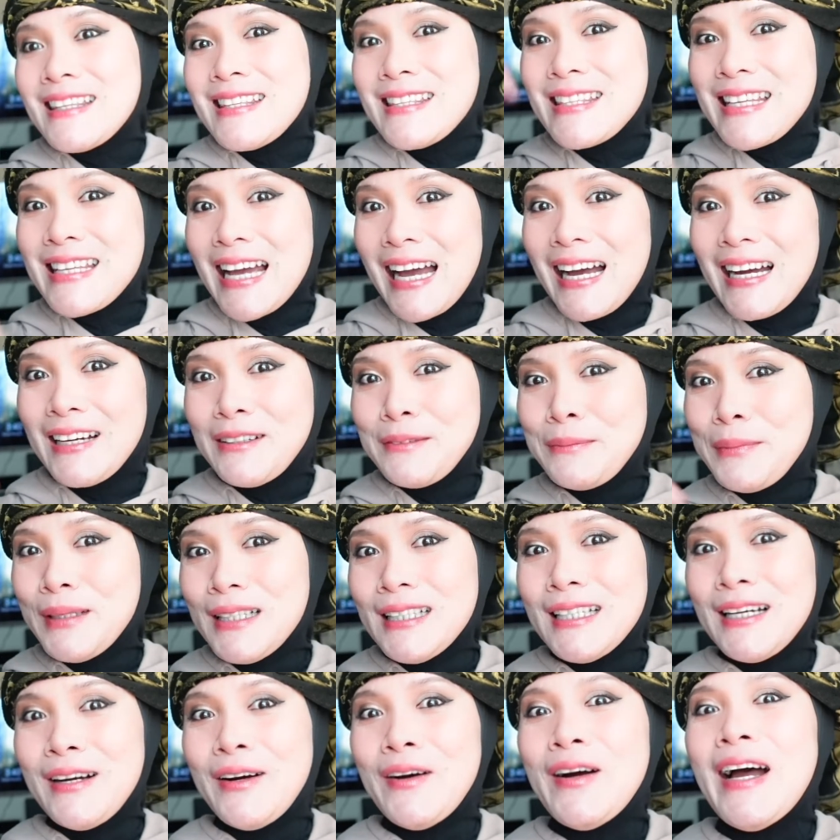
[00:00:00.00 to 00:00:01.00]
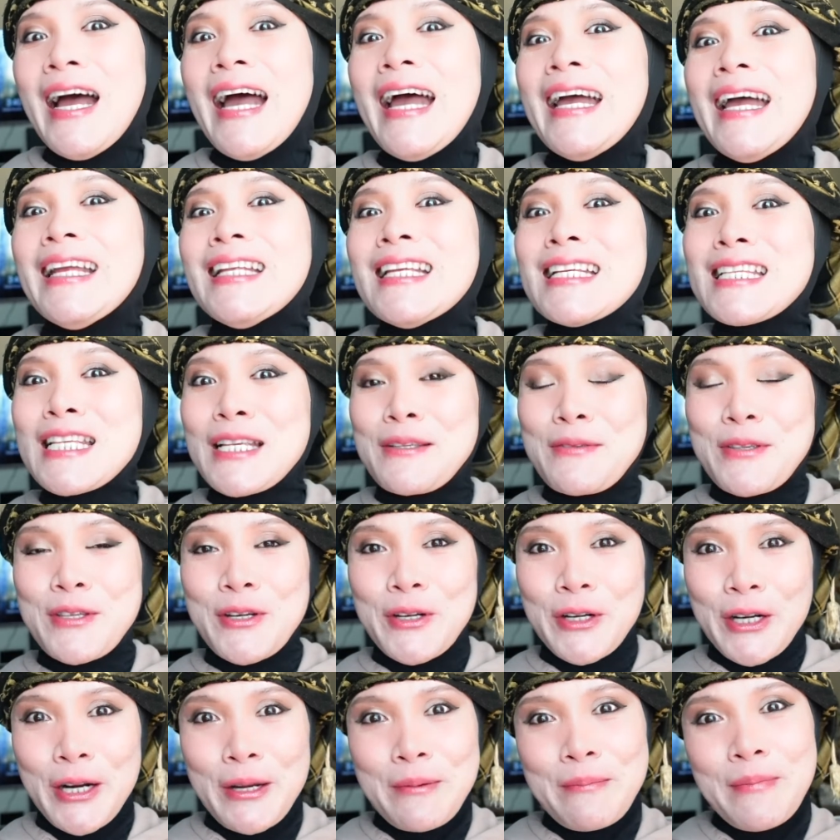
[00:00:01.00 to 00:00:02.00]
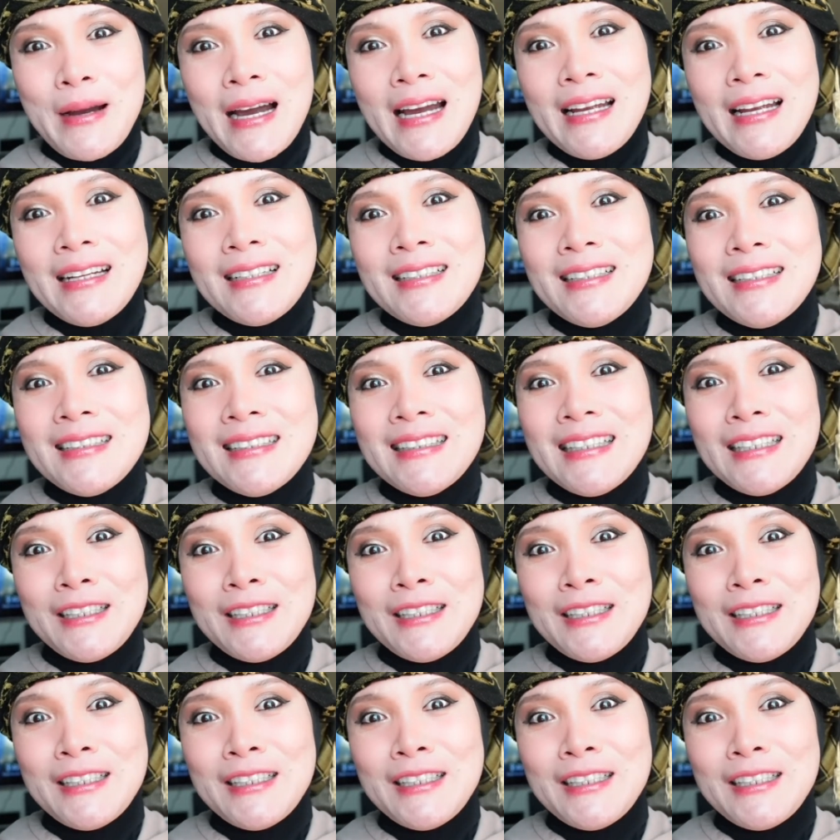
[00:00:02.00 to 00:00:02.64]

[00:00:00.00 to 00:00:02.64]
down below and the subscribe button, the